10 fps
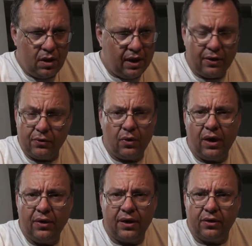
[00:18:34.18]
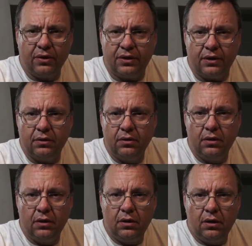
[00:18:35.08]
I don't know how they cooked it.
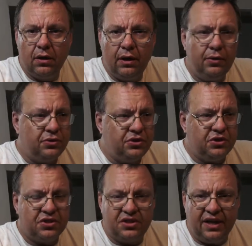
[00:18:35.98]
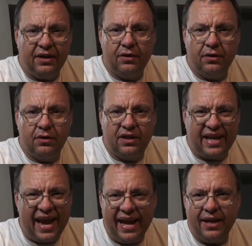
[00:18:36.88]
It was just standard
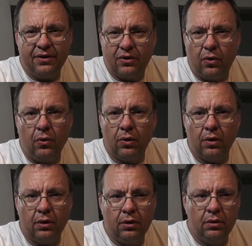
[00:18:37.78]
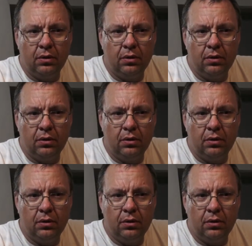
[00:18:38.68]
canned corn,